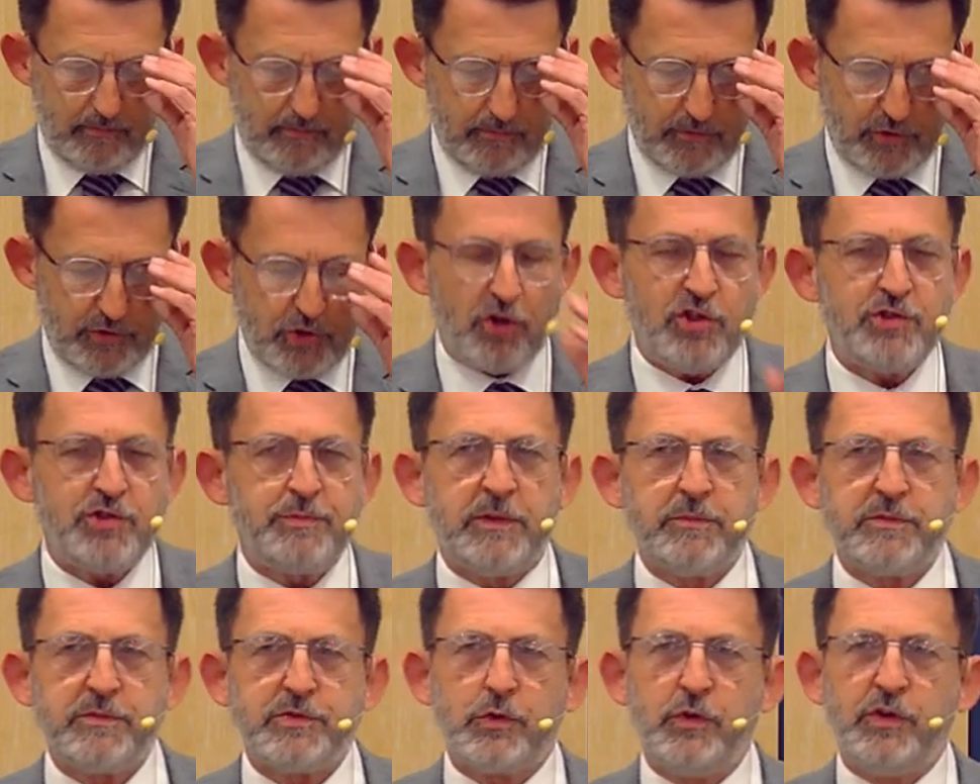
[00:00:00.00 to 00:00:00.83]

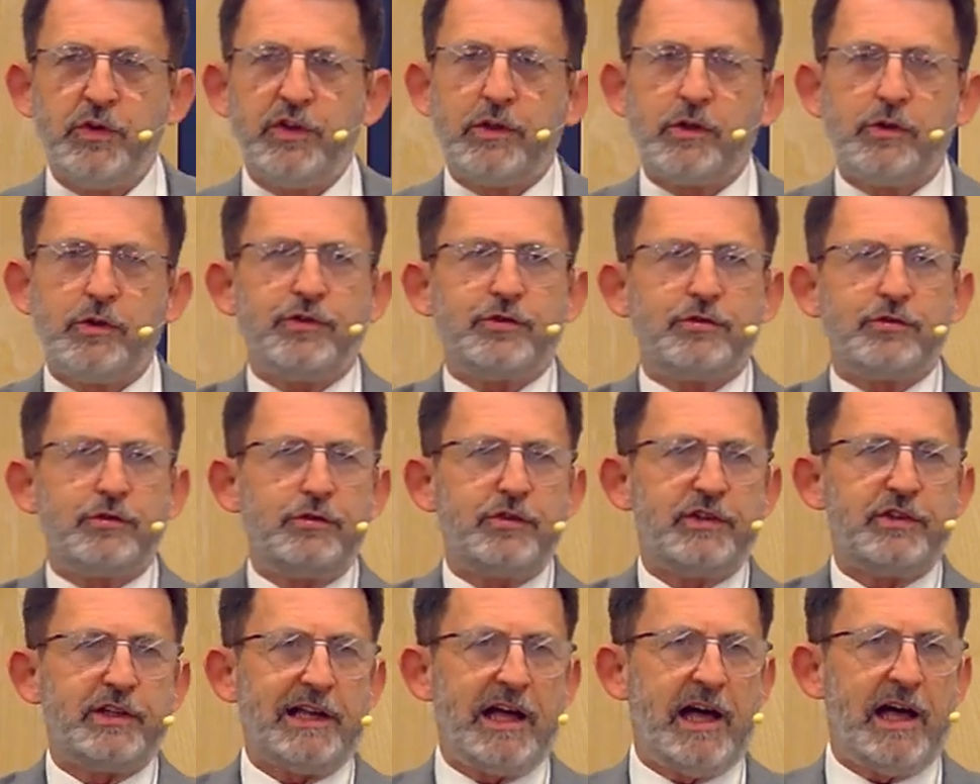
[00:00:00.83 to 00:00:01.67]
Judgment was going to go through
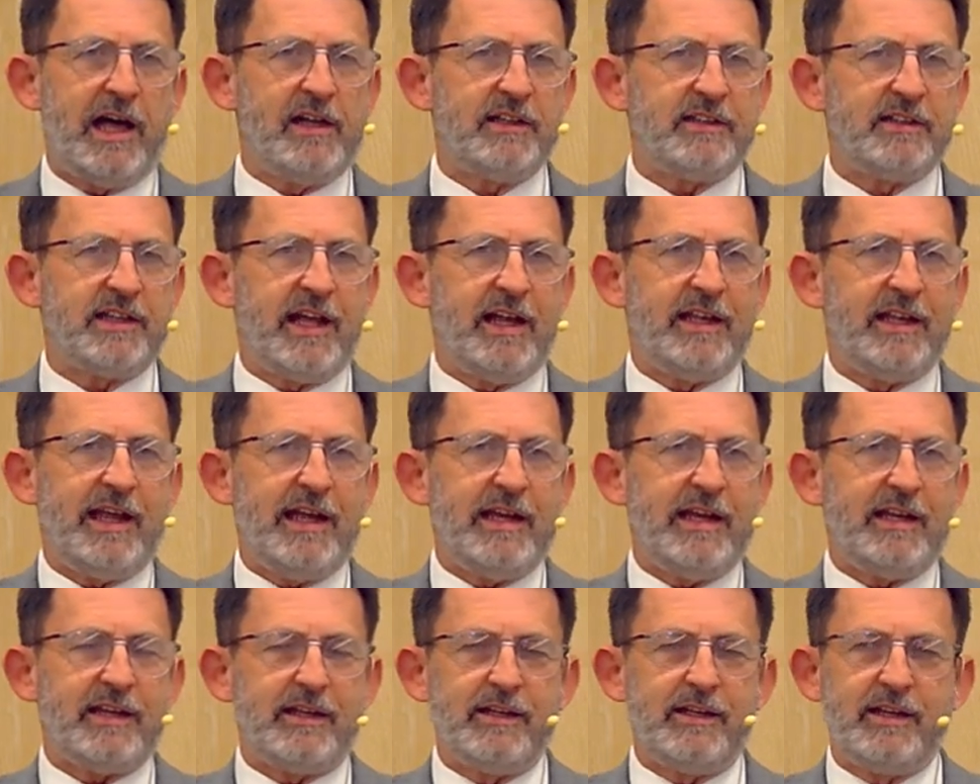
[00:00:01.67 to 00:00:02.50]
the land that
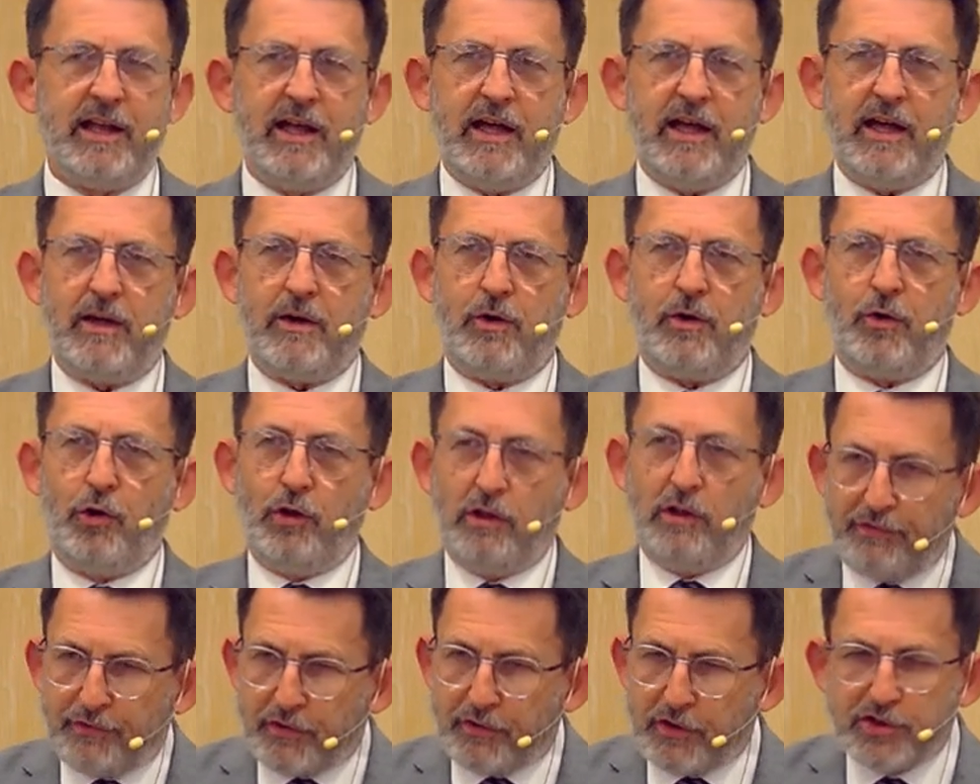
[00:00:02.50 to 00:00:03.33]
night, and all
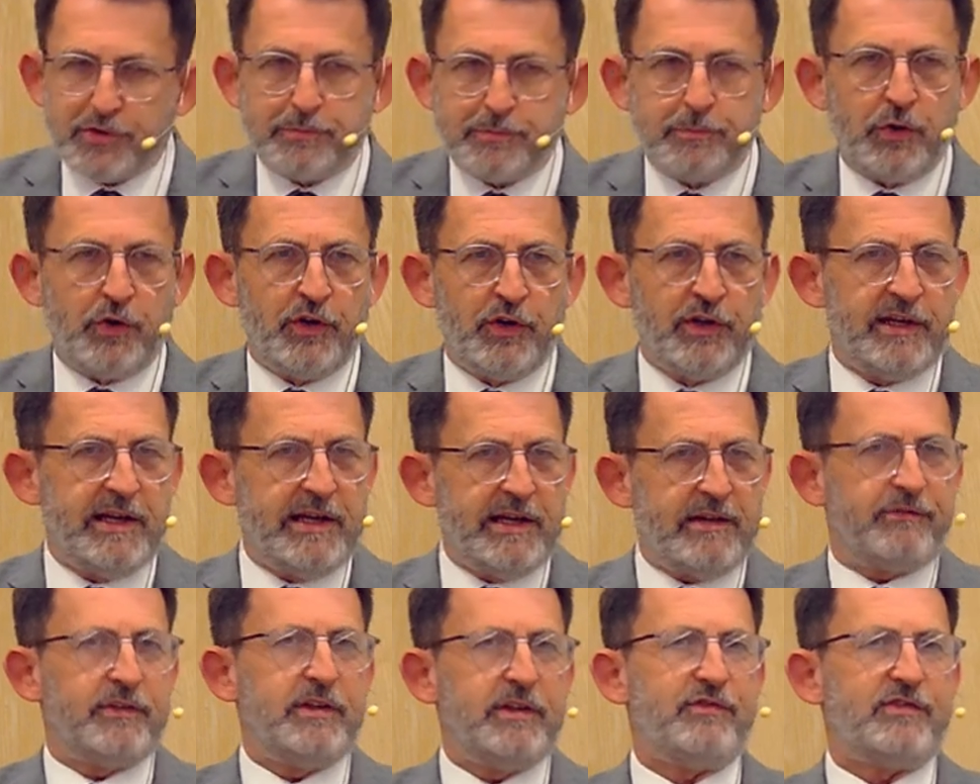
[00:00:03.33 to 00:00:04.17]
the firstborn in
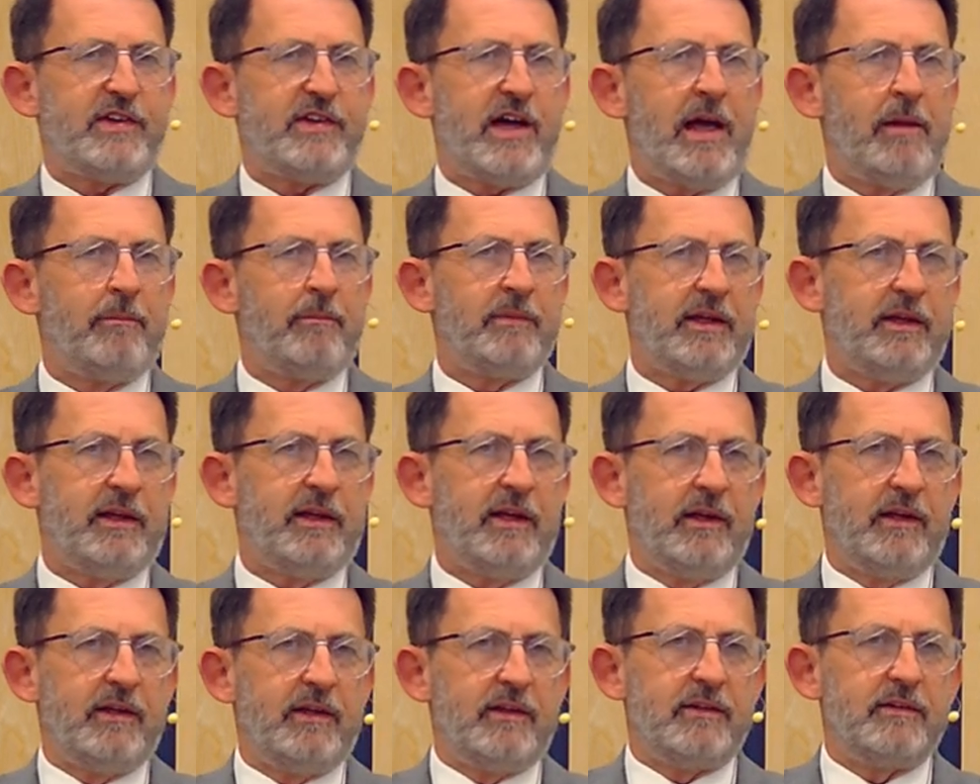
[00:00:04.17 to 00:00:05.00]
every family
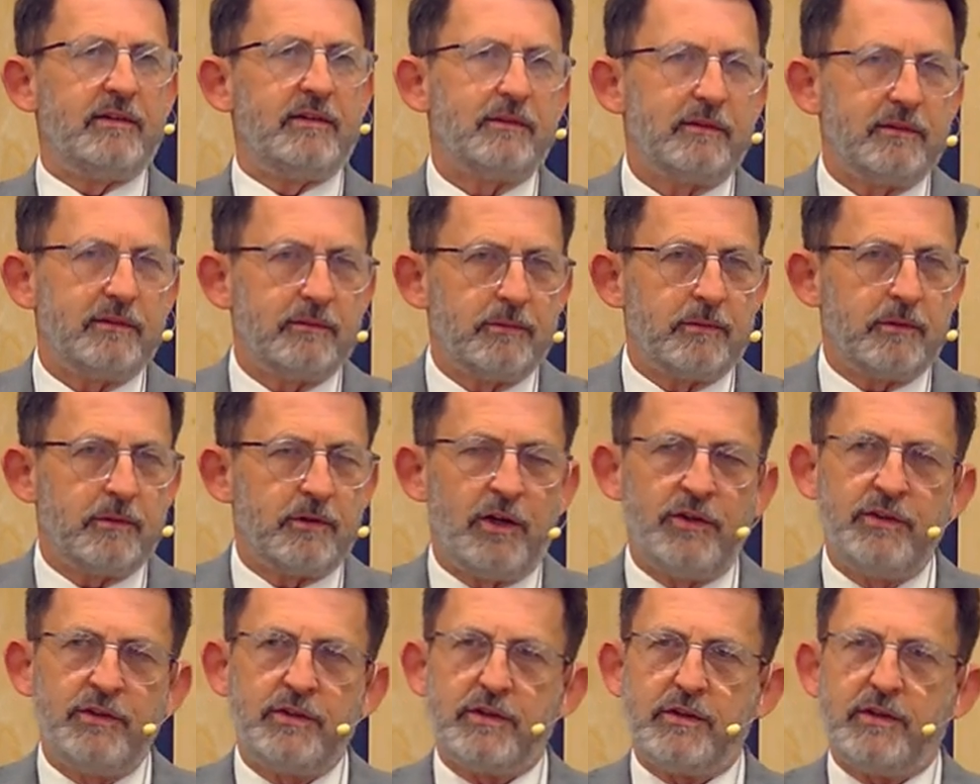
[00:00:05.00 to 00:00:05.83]
were
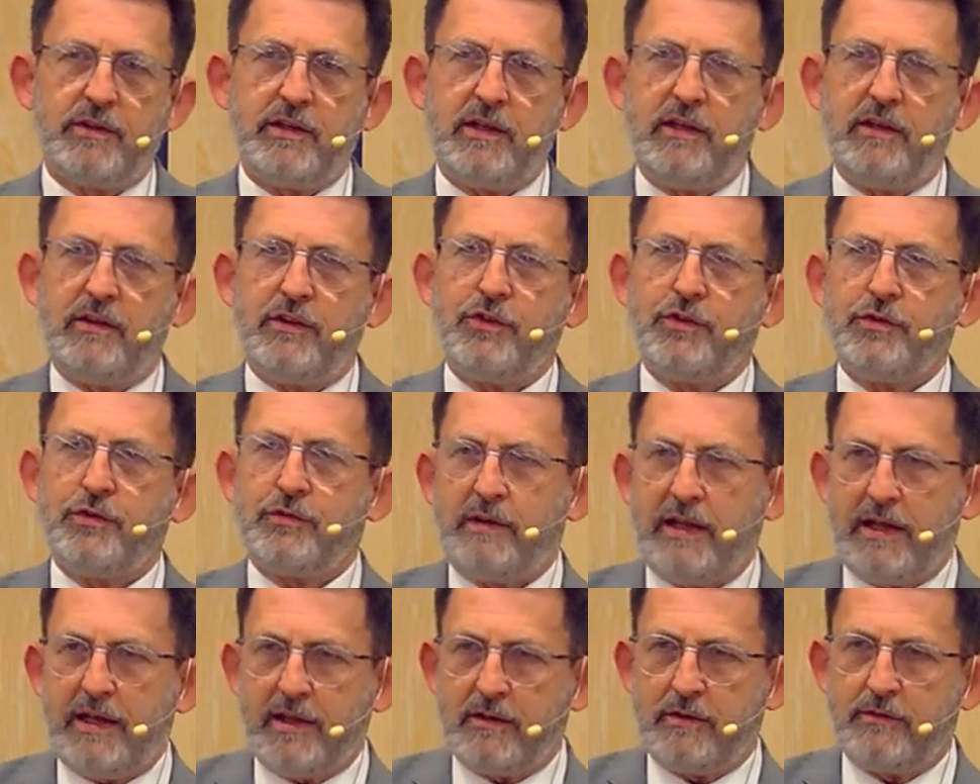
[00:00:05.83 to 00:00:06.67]
under the
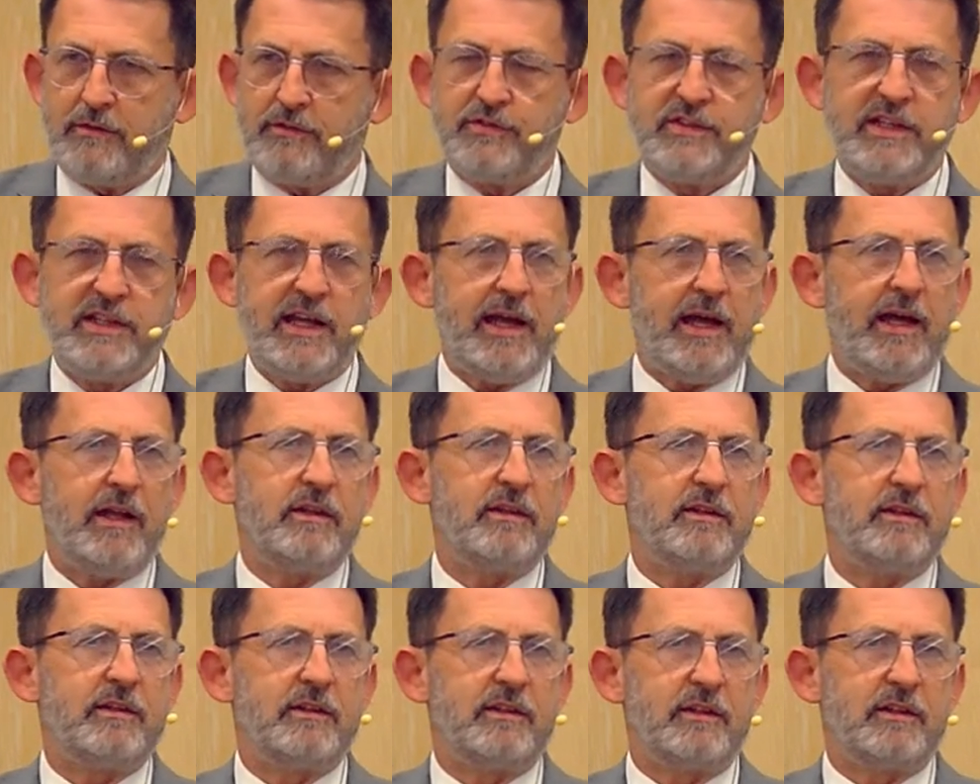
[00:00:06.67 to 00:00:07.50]
threat of
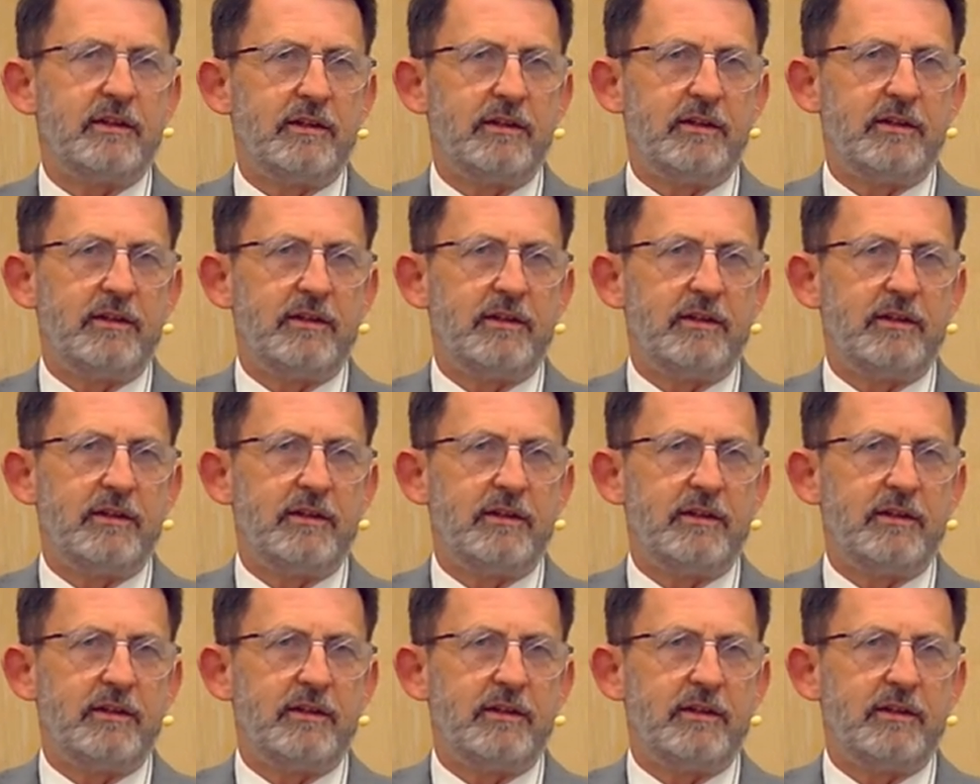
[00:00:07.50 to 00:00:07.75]
death,